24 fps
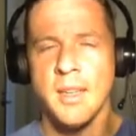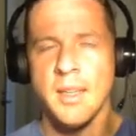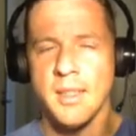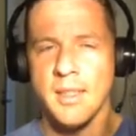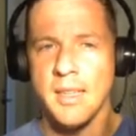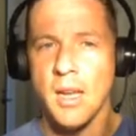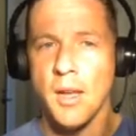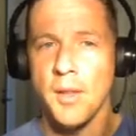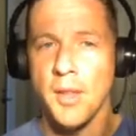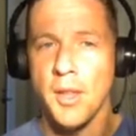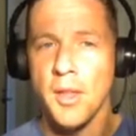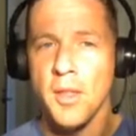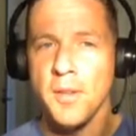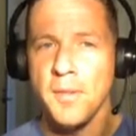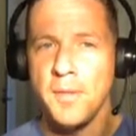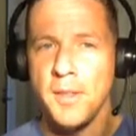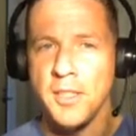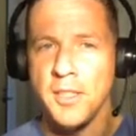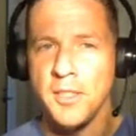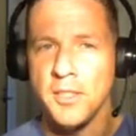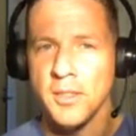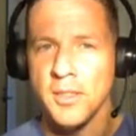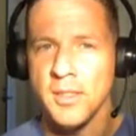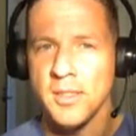Now, the other
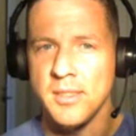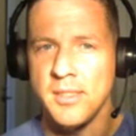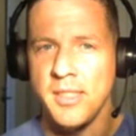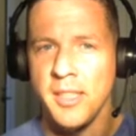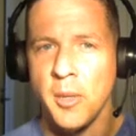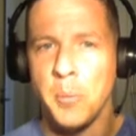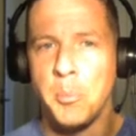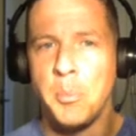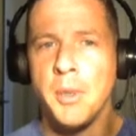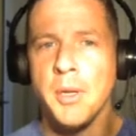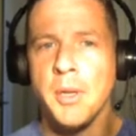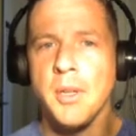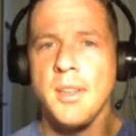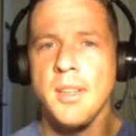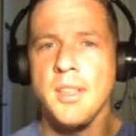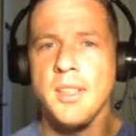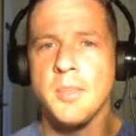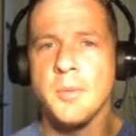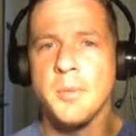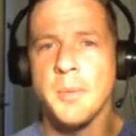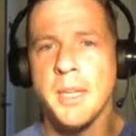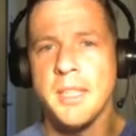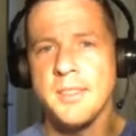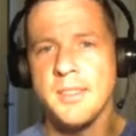feature is the ability
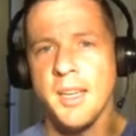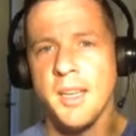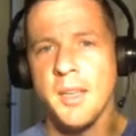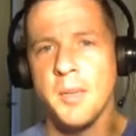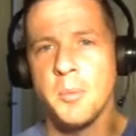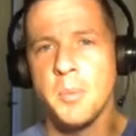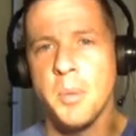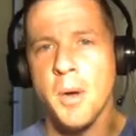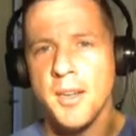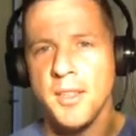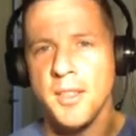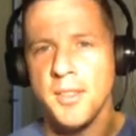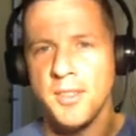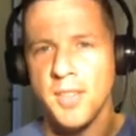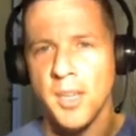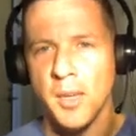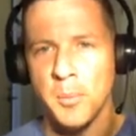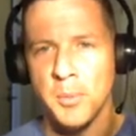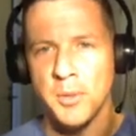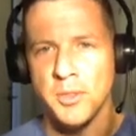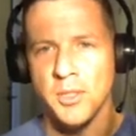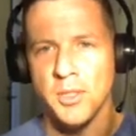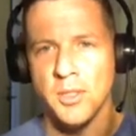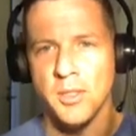to maintain body
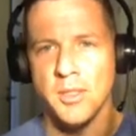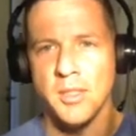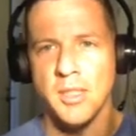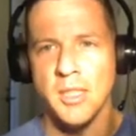temperature